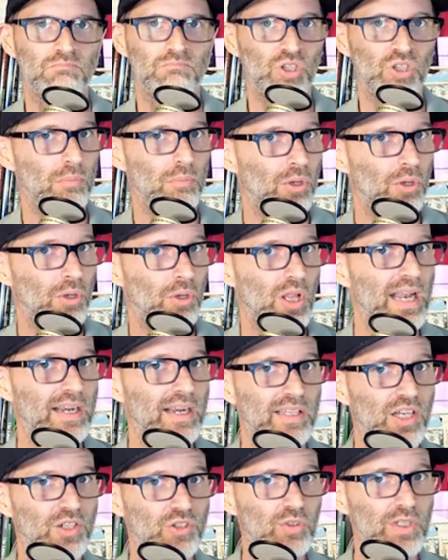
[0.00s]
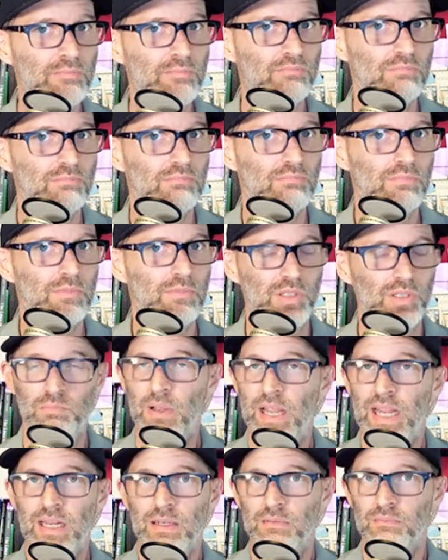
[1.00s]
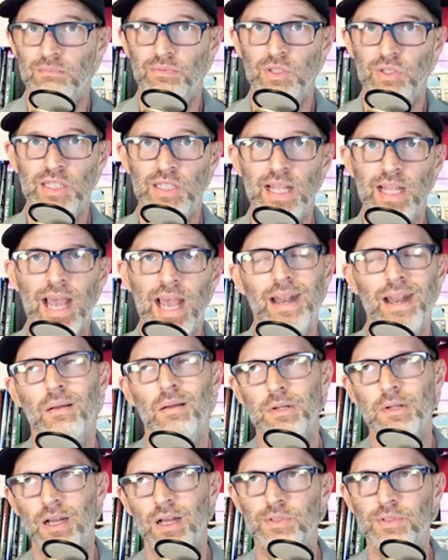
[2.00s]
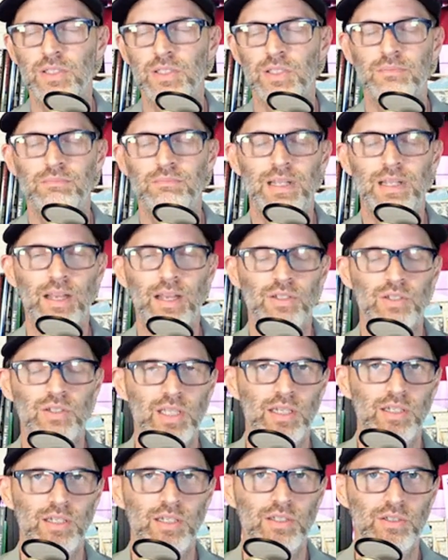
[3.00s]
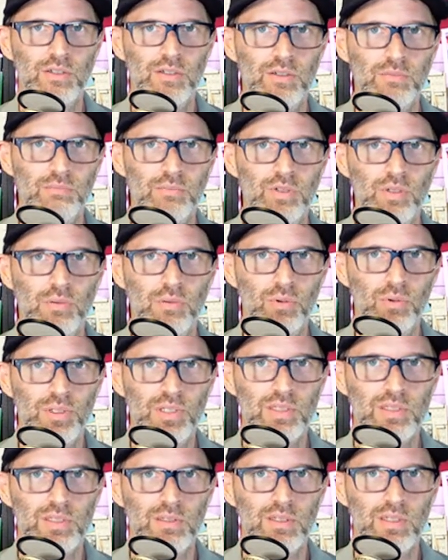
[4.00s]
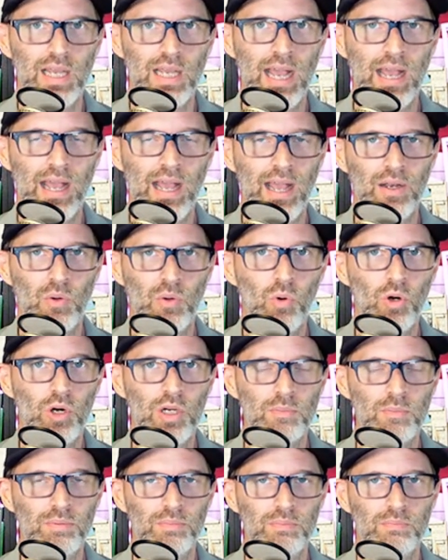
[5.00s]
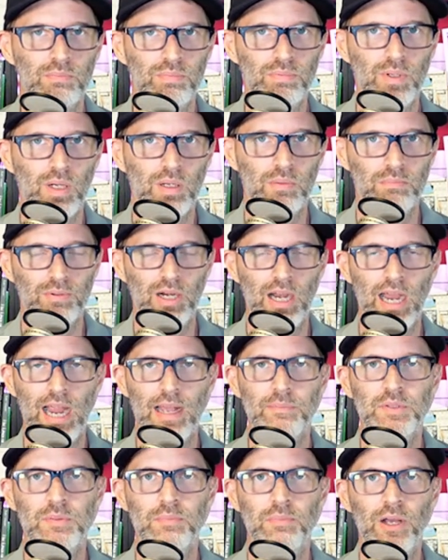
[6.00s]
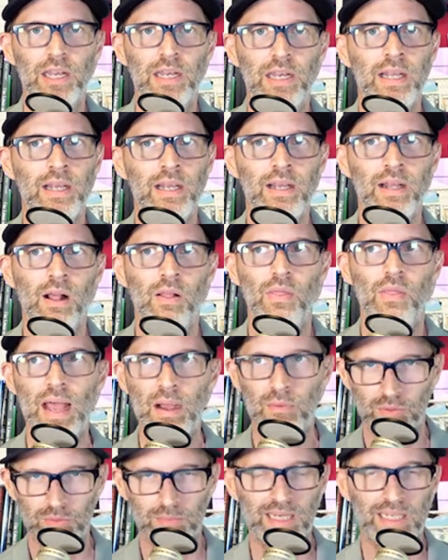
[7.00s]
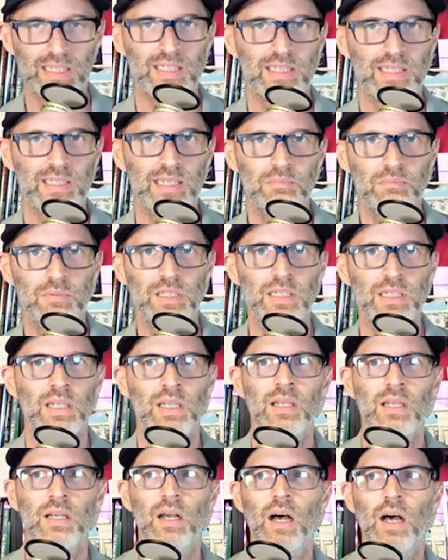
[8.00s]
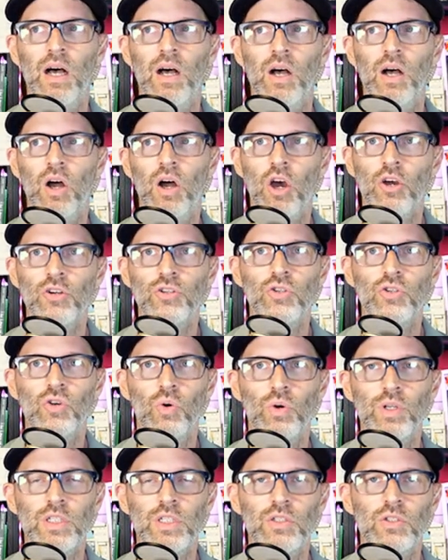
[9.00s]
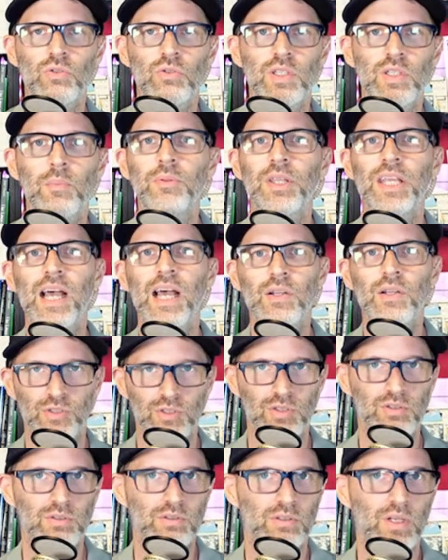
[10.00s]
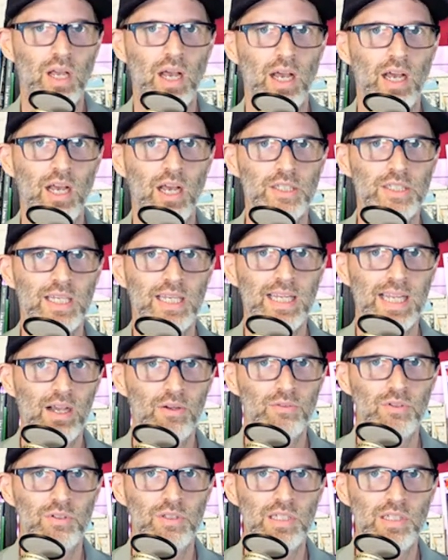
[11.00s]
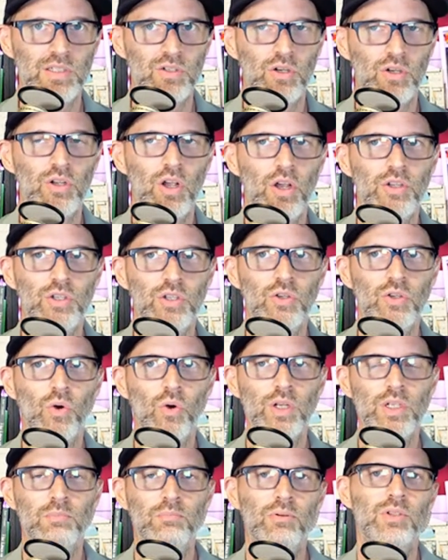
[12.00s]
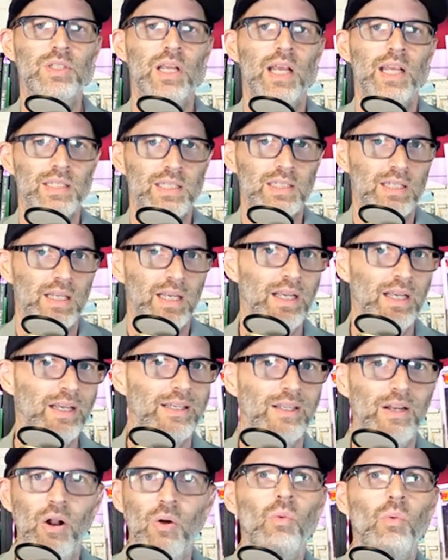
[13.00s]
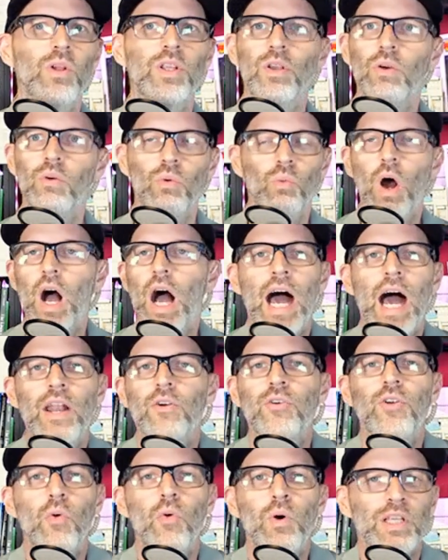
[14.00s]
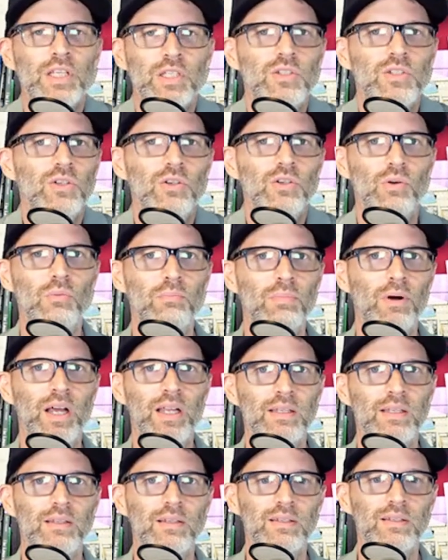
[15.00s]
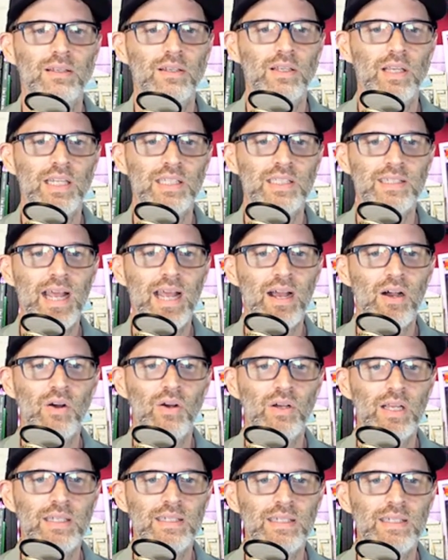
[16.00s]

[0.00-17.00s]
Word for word: You know, pull out of the country? Because man, if you did that, I mean, obviously now you're sending your your employees to, uh, out of work, p- perhaps, but that would make a statement. Uh, are you going to do something else uh, to counter this? Are, are you going to protest? You know, I don't know what you do, but it's now right.